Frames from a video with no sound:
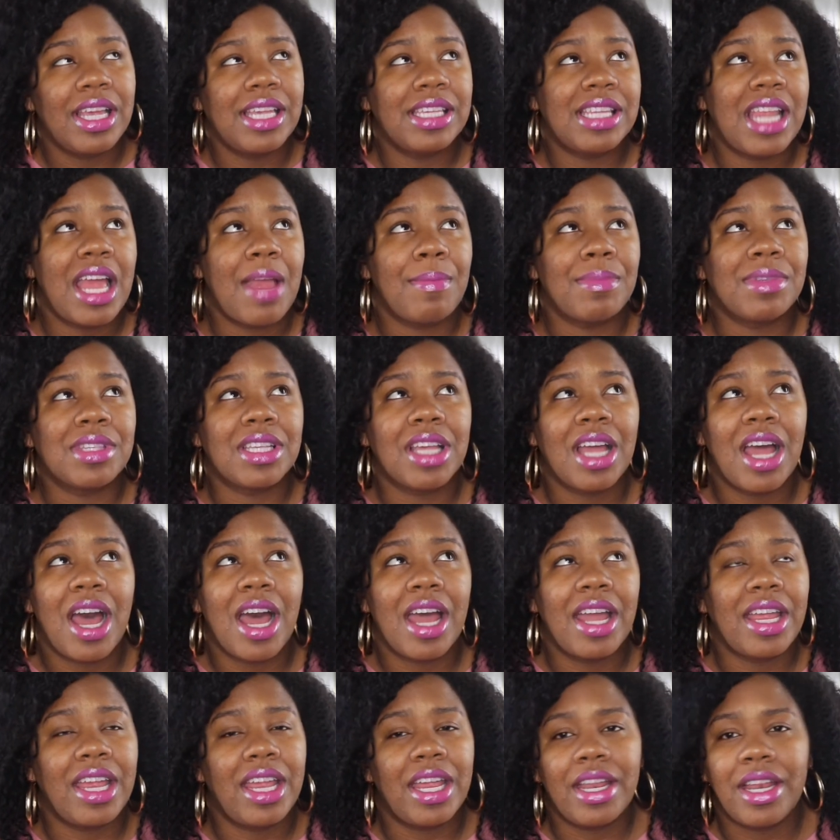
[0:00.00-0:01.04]
his name is
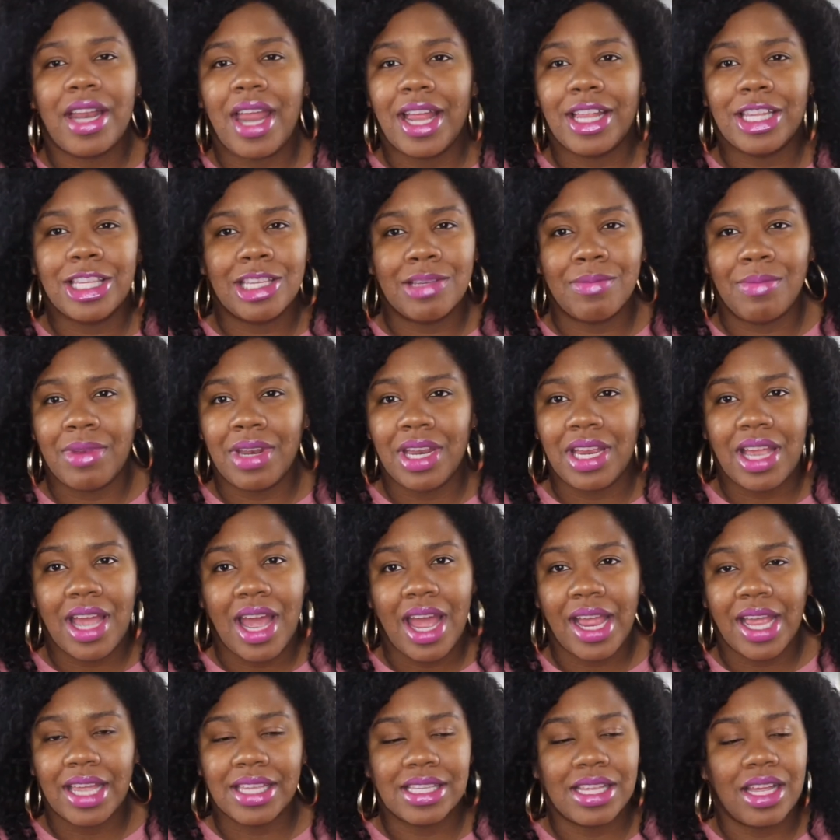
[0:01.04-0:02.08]
Kyan. Ain't too many
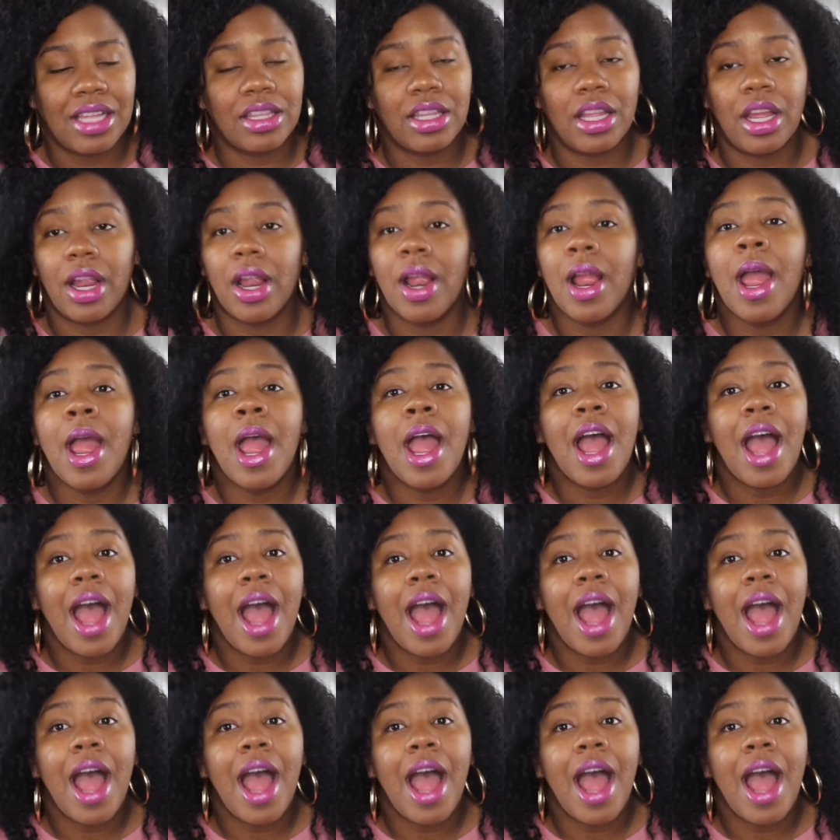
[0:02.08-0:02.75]
Kyans out there.